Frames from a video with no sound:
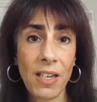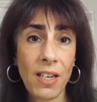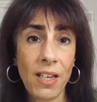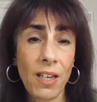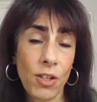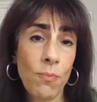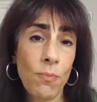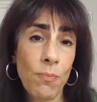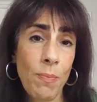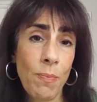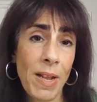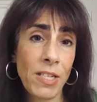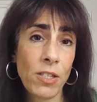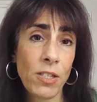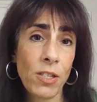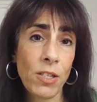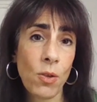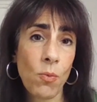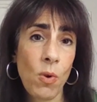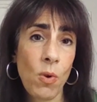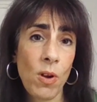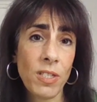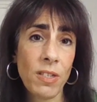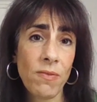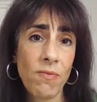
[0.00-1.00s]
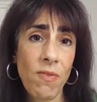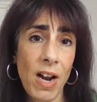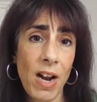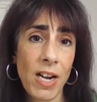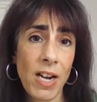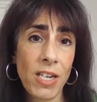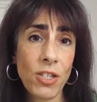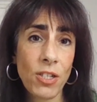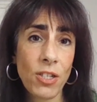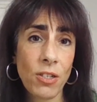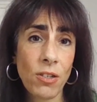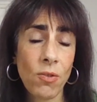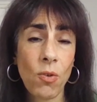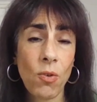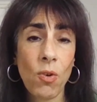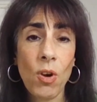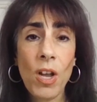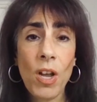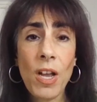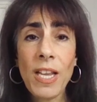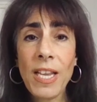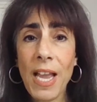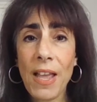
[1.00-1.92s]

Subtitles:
and you mentioned the word irrational,